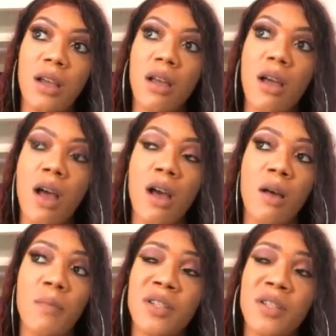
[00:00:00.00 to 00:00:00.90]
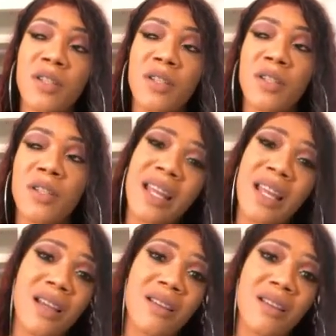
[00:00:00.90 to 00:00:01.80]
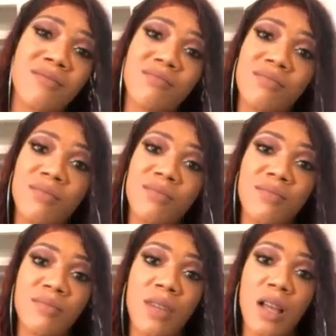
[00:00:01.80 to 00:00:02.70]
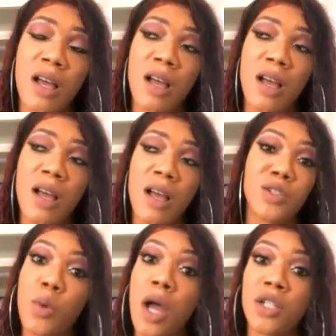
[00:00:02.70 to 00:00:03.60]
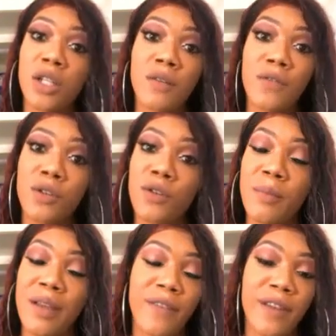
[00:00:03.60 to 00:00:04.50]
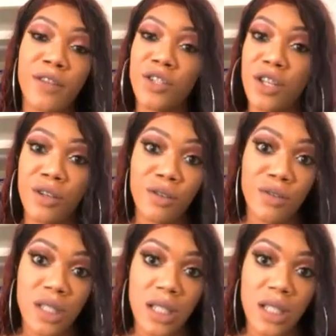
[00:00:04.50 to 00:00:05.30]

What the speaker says: and just like writing, binge watching a few of my favorite shows.